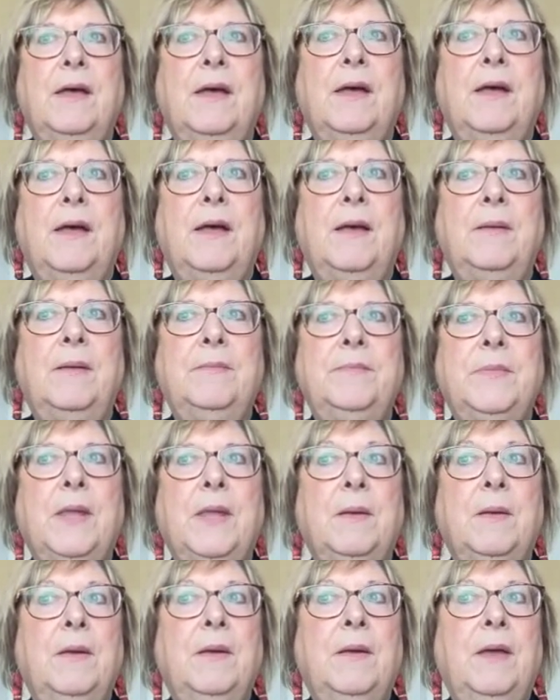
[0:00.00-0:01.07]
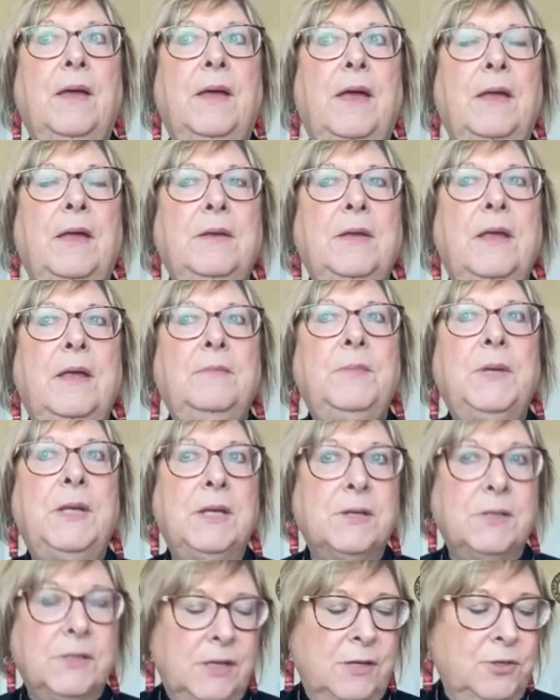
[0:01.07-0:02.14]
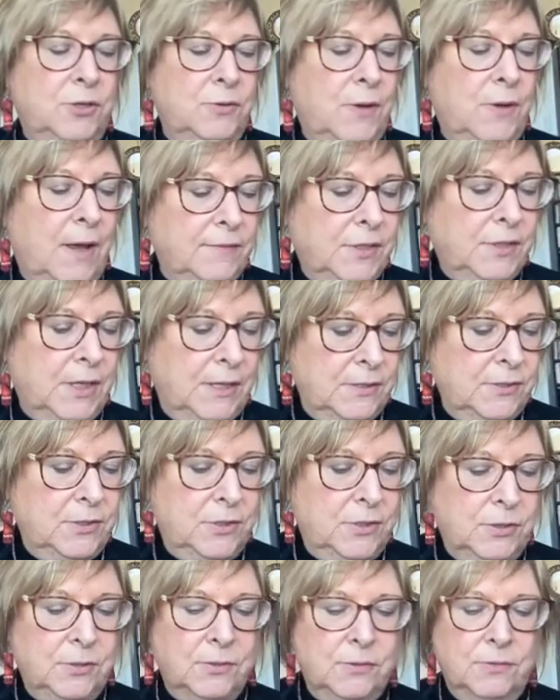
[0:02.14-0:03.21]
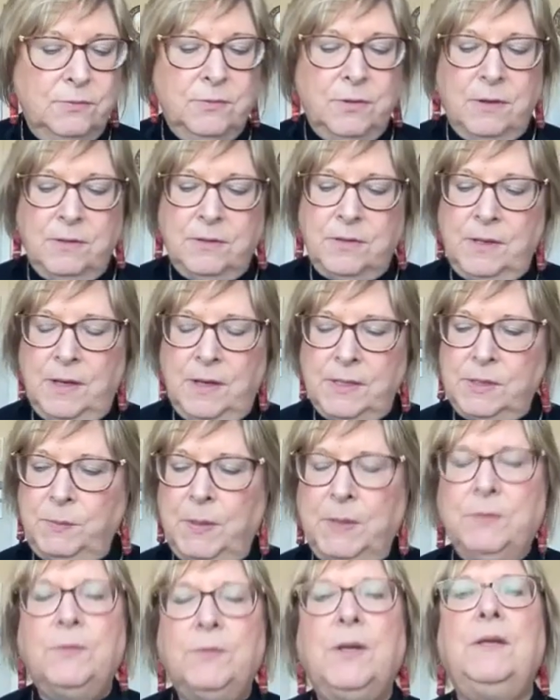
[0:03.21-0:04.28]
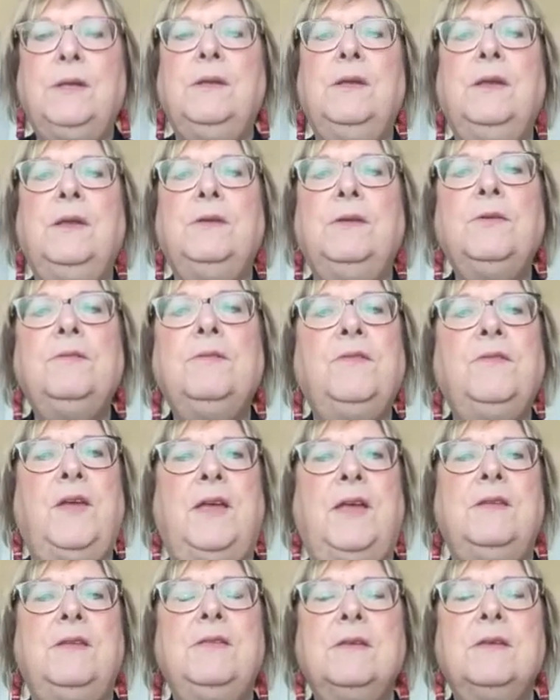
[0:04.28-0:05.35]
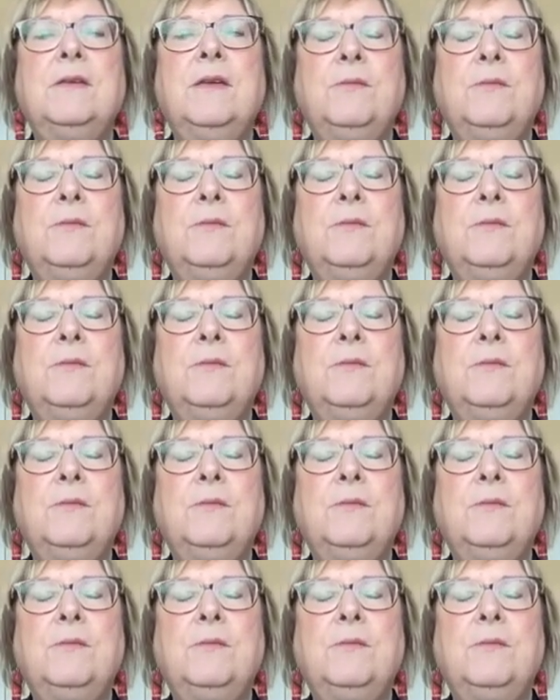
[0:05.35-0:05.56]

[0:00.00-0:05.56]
Um, and, and Peter said, you have to undo what has been written in good faith.